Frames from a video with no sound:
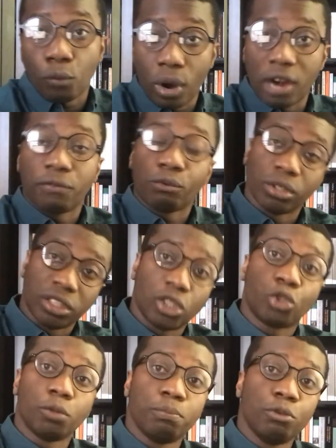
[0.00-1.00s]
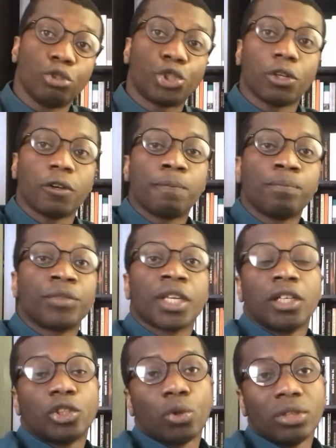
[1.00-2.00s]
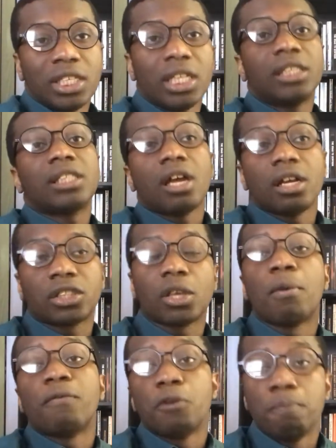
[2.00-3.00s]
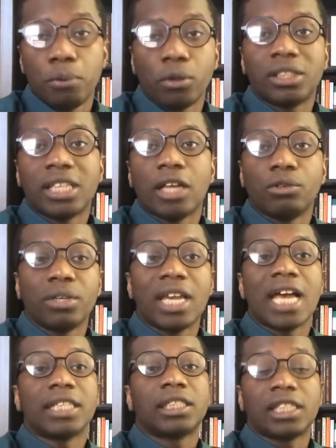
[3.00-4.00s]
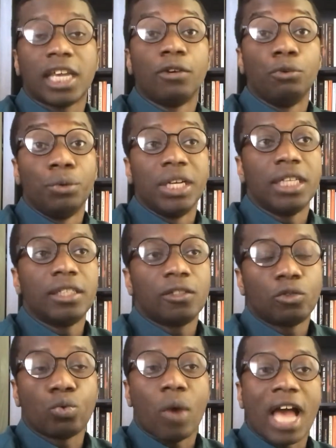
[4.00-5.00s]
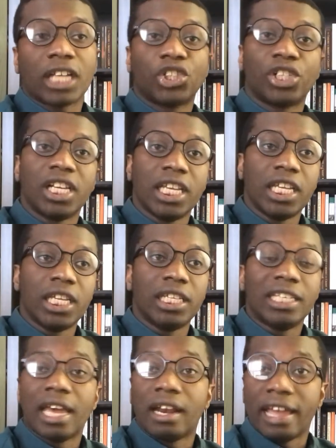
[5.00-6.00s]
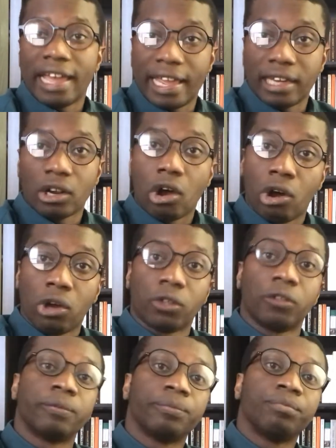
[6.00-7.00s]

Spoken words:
Wealth Redistribution. So these are some of the books that you guys can read to actually get a hand on